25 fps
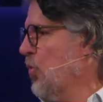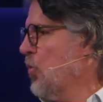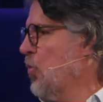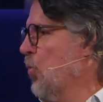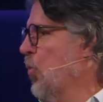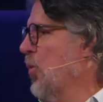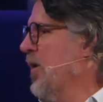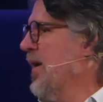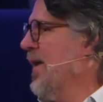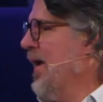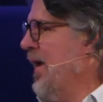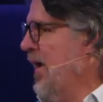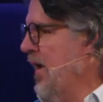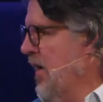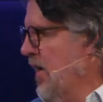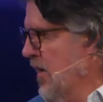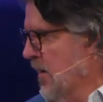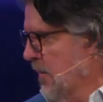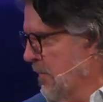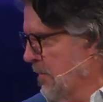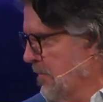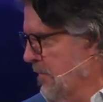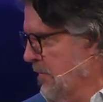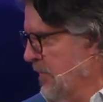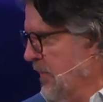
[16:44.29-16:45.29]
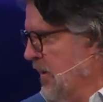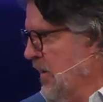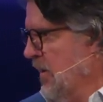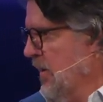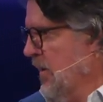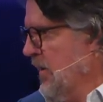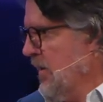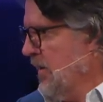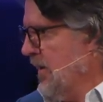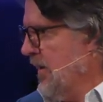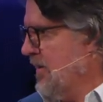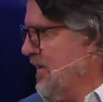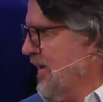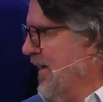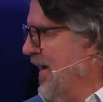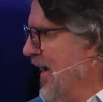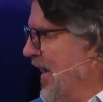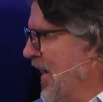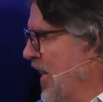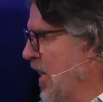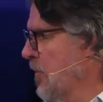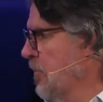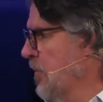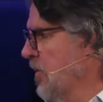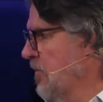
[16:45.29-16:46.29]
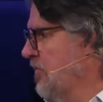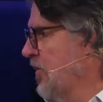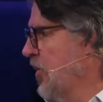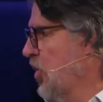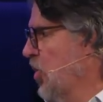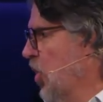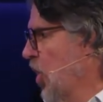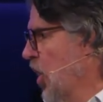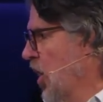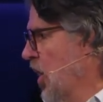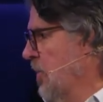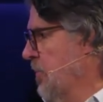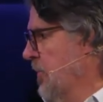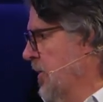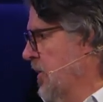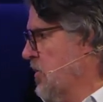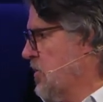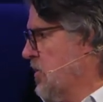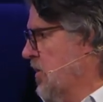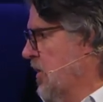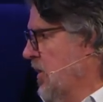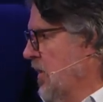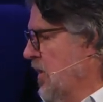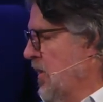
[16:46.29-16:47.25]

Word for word: the word hem, like the hem of a garment.